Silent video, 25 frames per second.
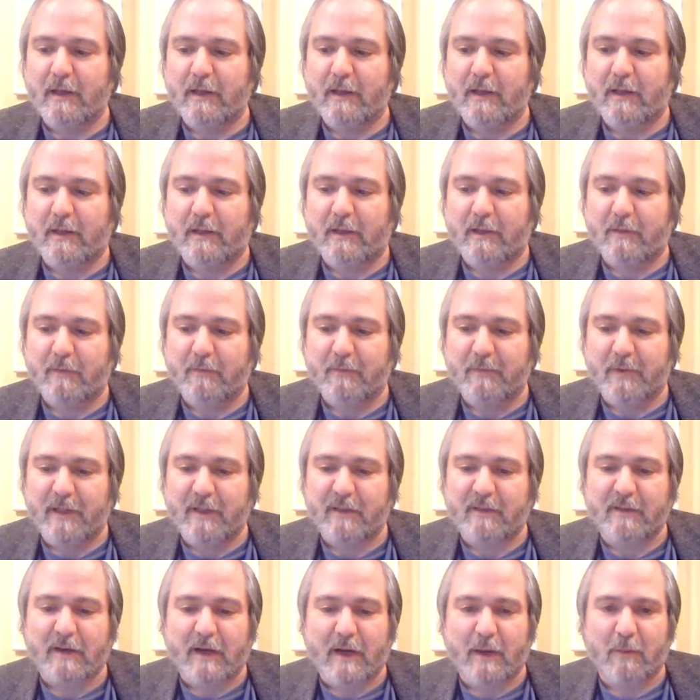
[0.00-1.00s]
In the
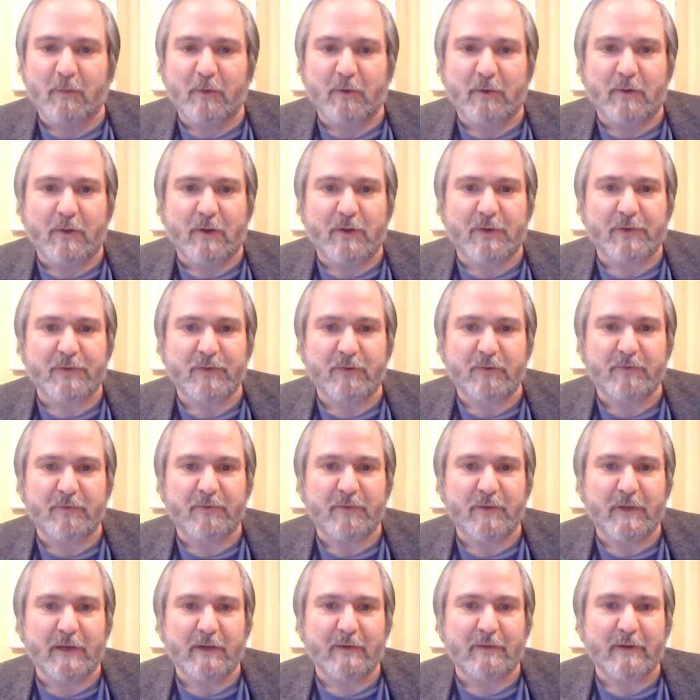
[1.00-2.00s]
meantime, we're also
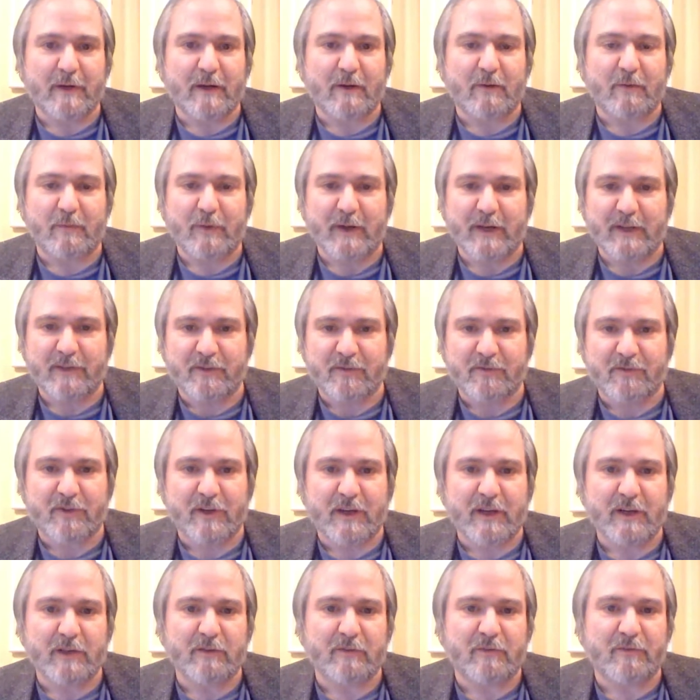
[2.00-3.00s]
figuring out rates of
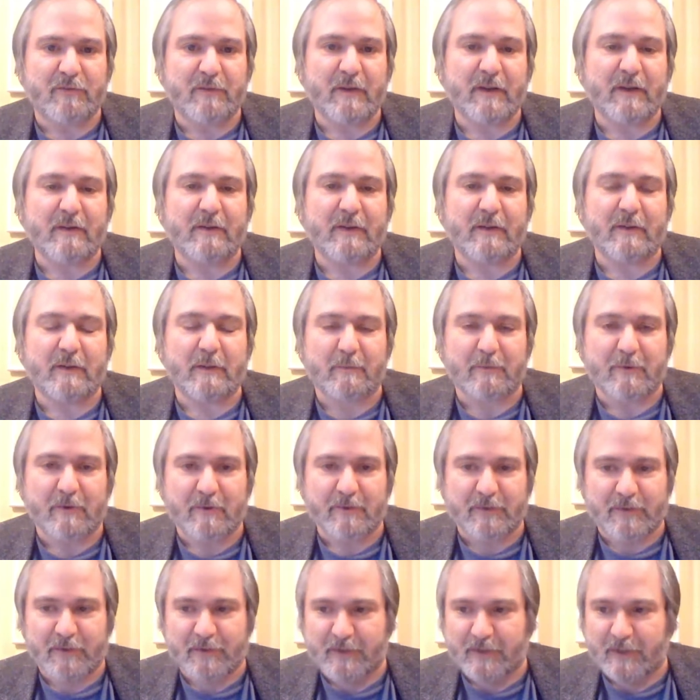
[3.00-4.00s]
change, figuring out the
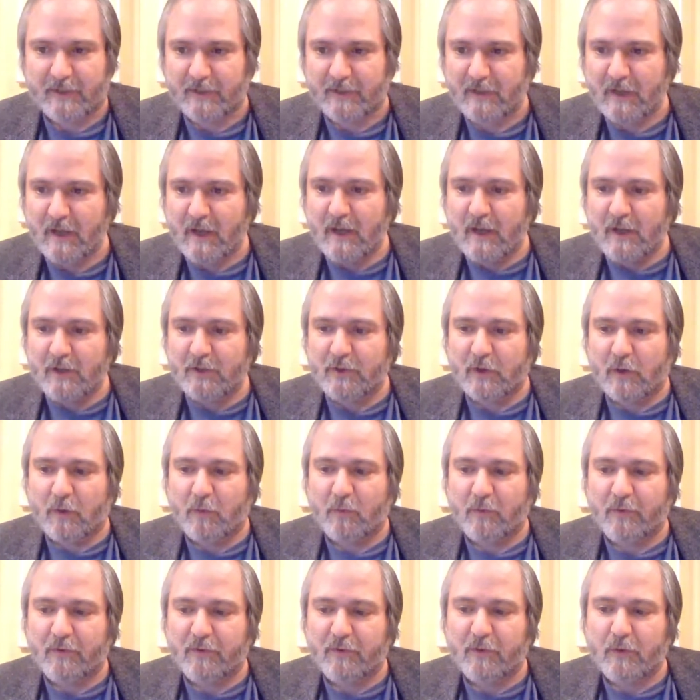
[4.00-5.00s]
processes. So
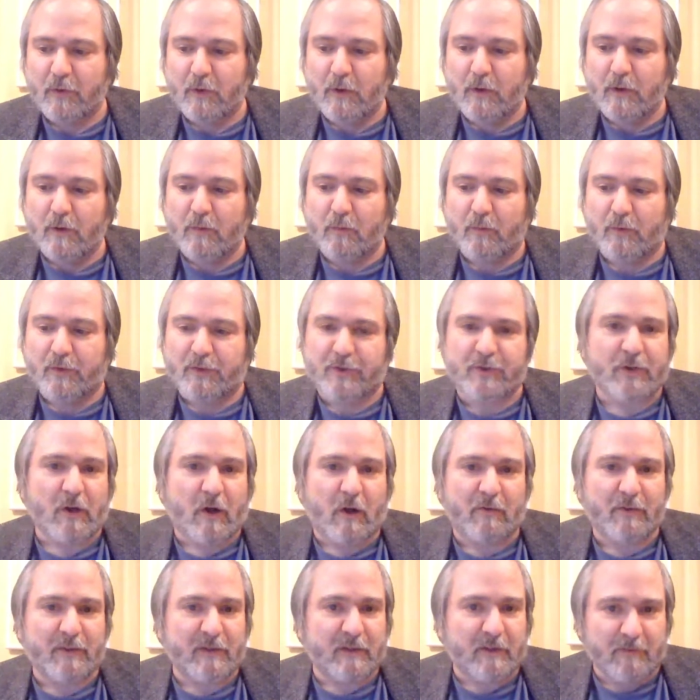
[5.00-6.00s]
we're, we're
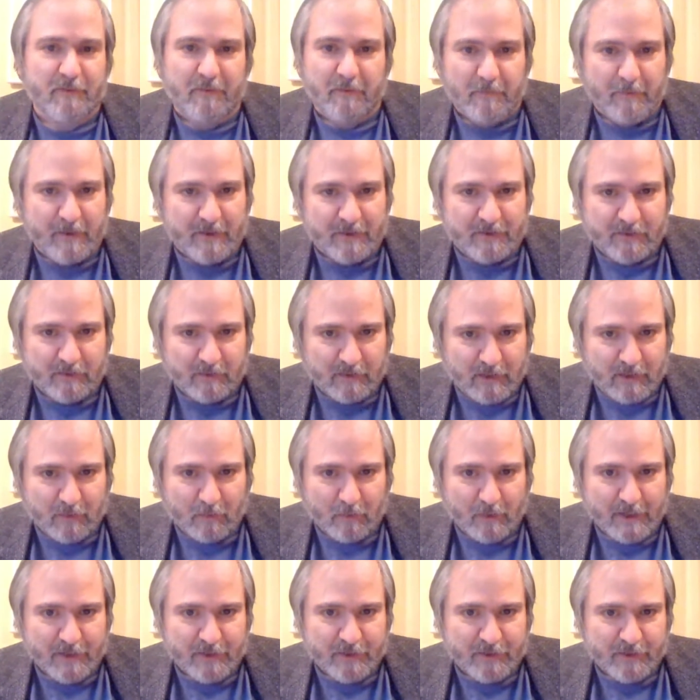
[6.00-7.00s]
solving differential
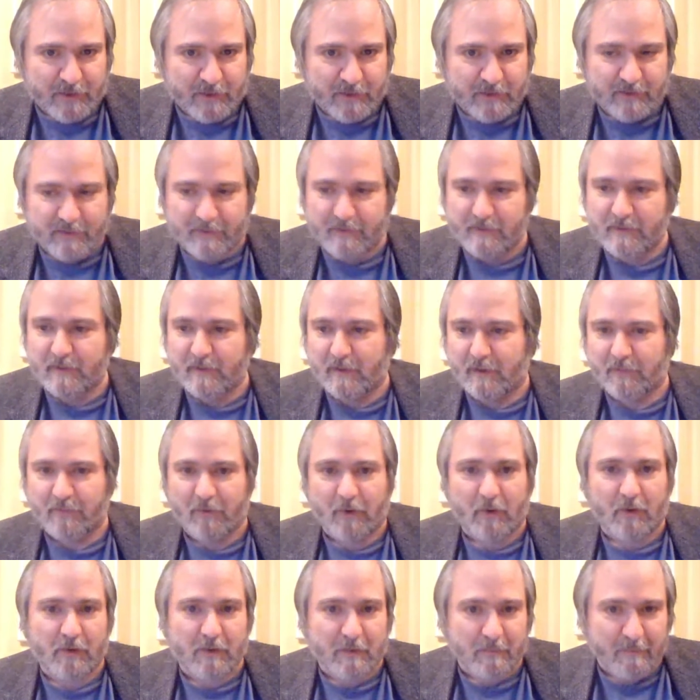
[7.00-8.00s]
equations of
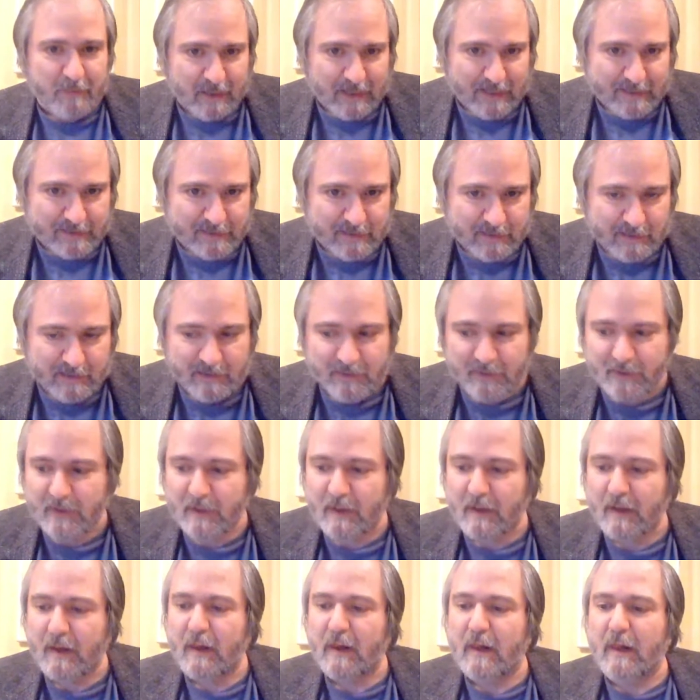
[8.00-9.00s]
all complexities
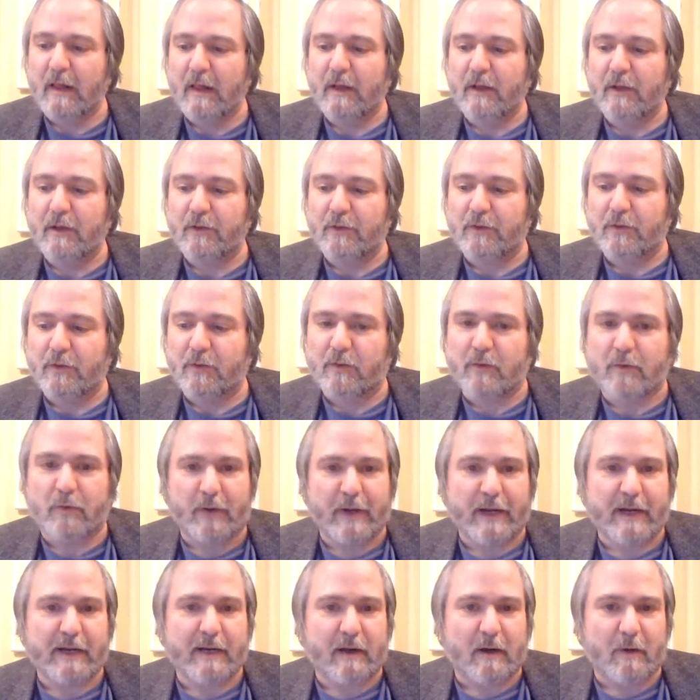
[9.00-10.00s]
to
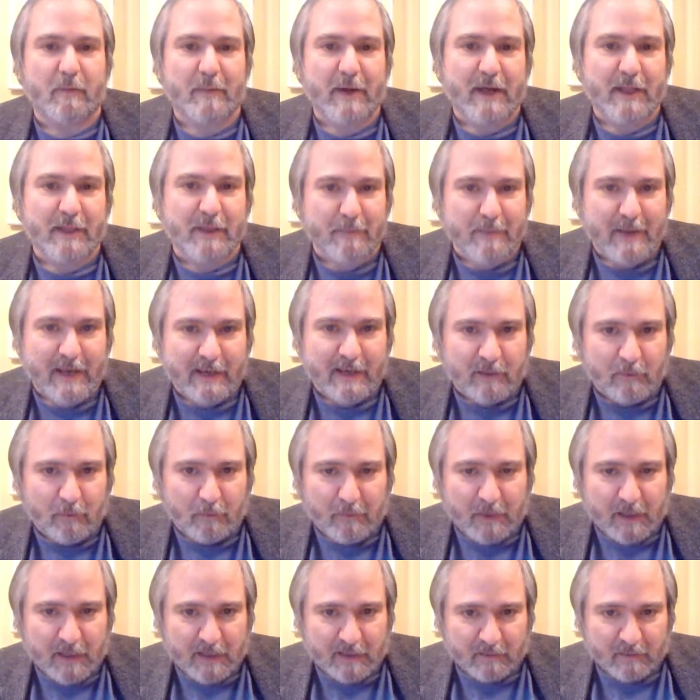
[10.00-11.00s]
create our mathematical
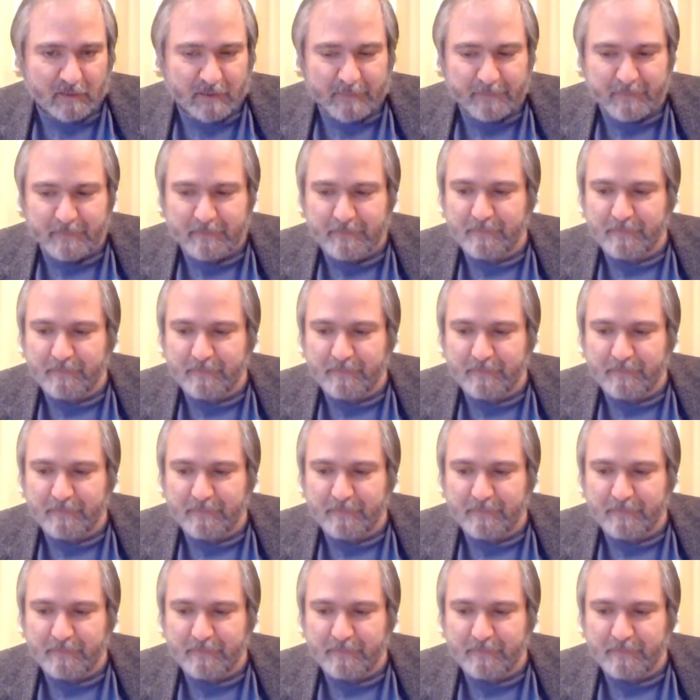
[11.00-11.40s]
modeling.